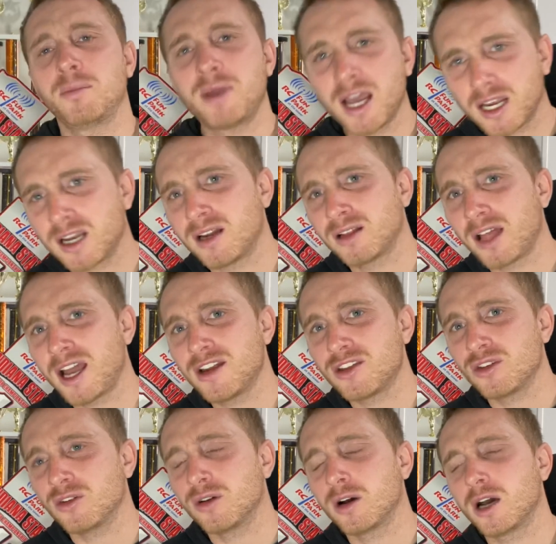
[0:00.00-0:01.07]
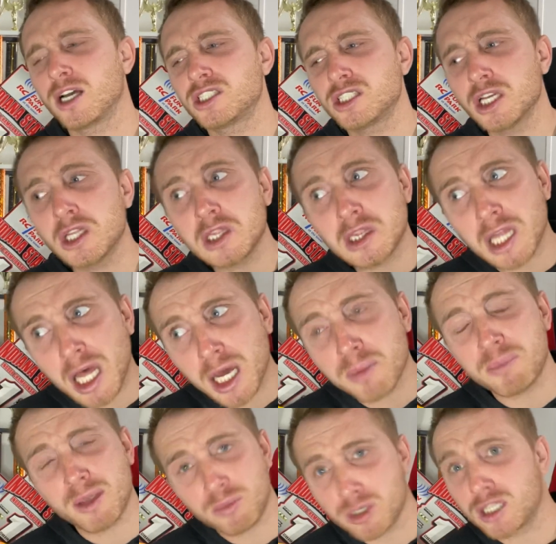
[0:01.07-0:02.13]
not gonna lie to you, I see a lot
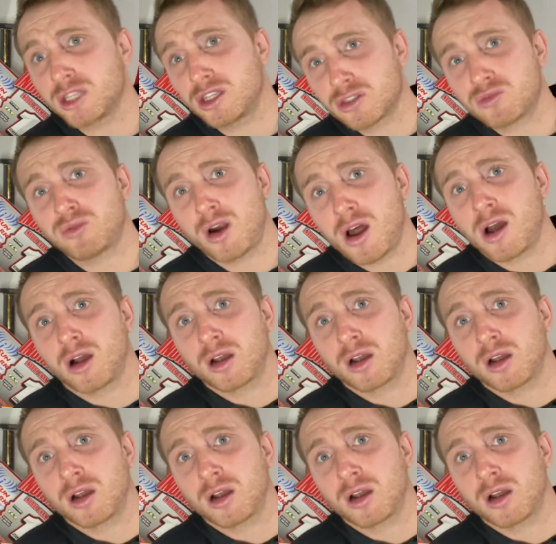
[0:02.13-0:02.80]
of people get this wrong.